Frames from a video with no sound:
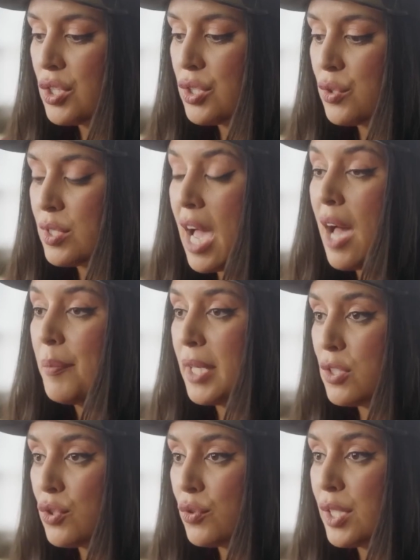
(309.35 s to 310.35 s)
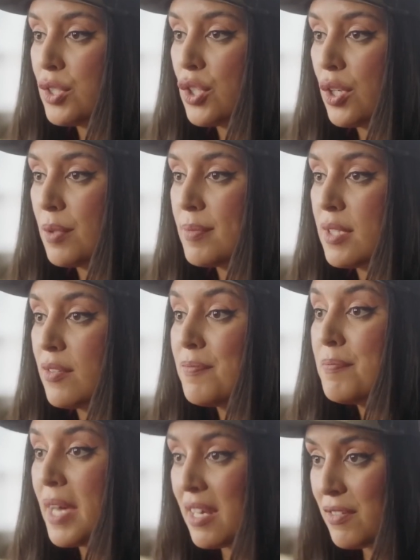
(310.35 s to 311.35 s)
to tap into in terms
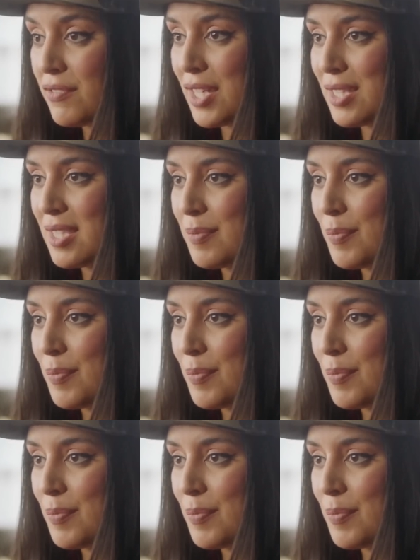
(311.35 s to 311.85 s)
of benefits,